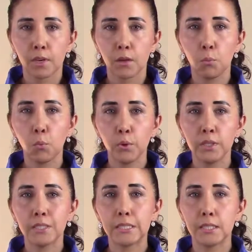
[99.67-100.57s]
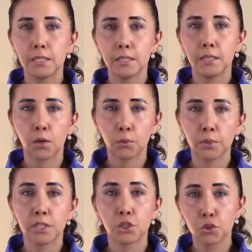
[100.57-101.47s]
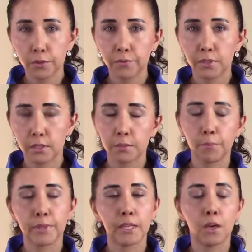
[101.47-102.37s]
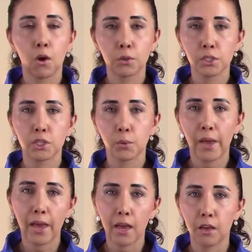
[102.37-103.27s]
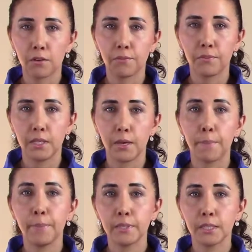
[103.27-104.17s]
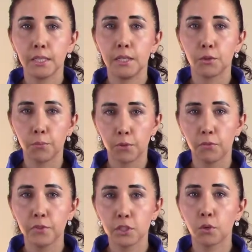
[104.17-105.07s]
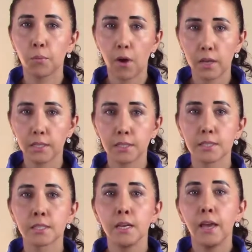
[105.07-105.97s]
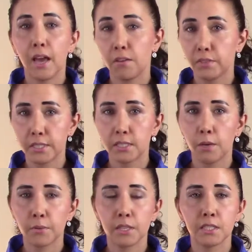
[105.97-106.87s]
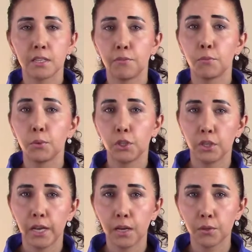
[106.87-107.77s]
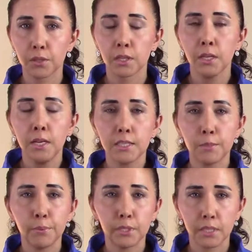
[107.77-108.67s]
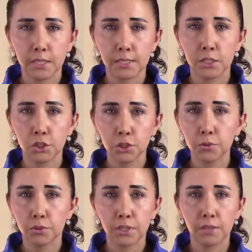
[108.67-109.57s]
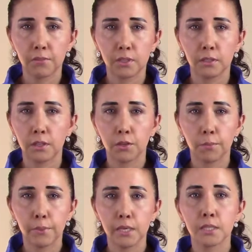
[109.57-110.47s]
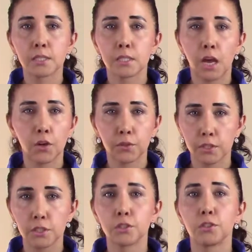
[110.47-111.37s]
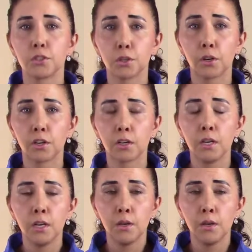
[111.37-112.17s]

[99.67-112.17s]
Wood not only is driven, but they also have the ability, their physical bodies have the stamina. They tend to have really good health. Typically as children even, their biggest health concerns are